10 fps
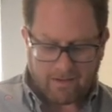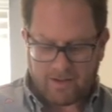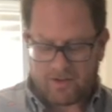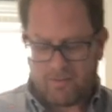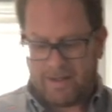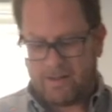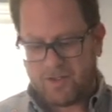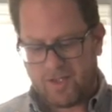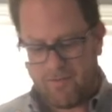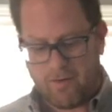A little sweet, a little
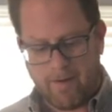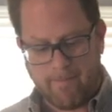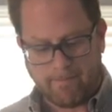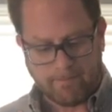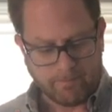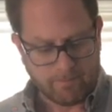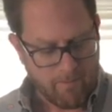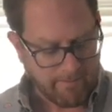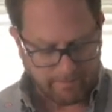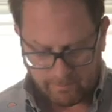savory.
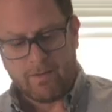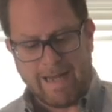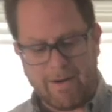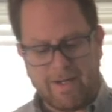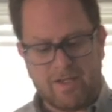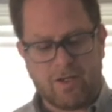Nowadays